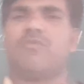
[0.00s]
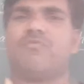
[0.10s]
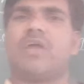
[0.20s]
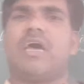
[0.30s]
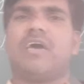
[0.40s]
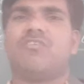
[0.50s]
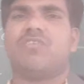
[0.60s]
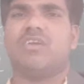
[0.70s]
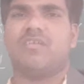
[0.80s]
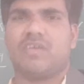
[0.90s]
a
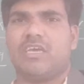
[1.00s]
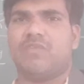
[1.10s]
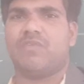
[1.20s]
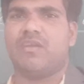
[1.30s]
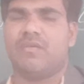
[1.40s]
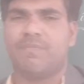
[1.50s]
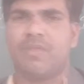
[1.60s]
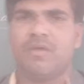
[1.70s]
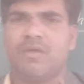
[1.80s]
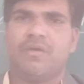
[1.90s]
refraction. It is a given.
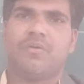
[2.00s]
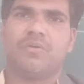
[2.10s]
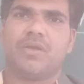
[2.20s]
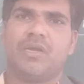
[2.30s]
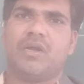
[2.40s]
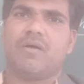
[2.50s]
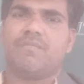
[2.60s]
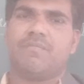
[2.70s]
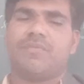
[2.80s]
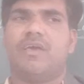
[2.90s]
Okay,
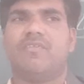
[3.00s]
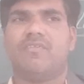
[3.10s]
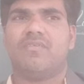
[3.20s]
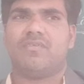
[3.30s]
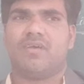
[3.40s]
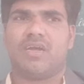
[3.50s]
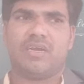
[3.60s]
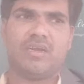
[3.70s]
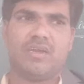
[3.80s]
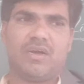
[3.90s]
now yes,
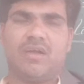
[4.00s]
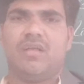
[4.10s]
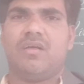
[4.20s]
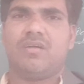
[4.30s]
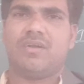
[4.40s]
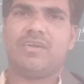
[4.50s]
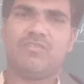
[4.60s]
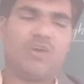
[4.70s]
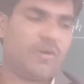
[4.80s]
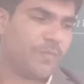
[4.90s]
and
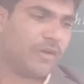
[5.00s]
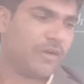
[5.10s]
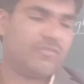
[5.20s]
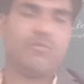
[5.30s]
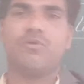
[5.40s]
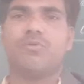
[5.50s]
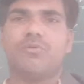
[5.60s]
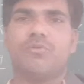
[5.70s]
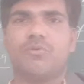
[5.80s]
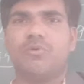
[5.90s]
it is not possible
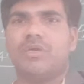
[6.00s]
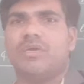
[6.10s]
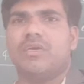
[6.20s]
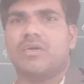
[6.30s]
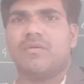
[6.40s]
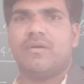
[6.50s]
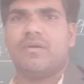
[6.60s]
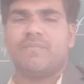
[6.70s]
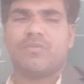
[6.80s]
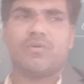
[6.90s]
to do
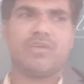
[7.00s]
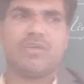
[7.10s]
here. Okay,